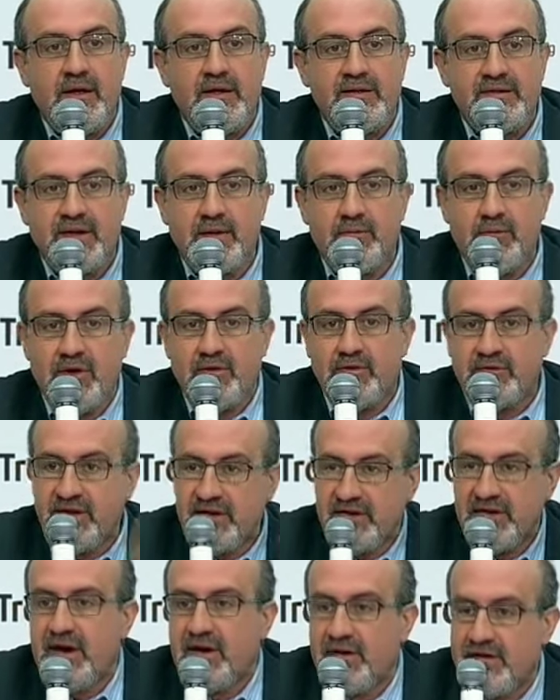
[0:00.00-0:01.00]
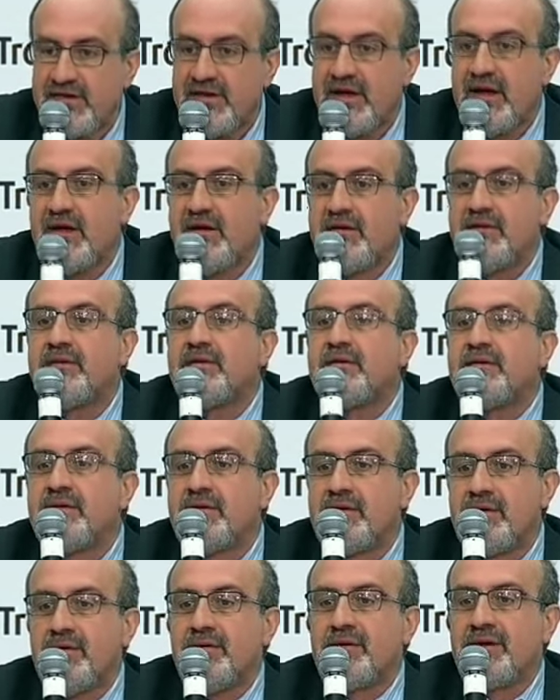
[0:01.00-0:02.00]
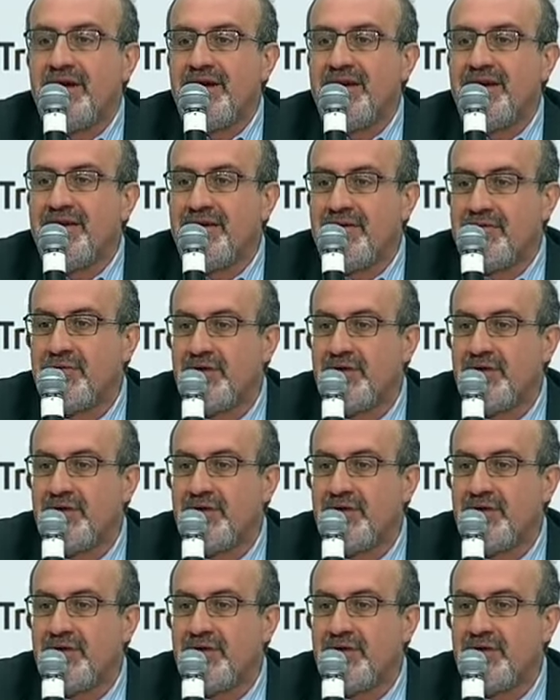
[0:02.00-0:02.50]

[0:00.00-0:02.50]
Someone who doesn't understand, okay,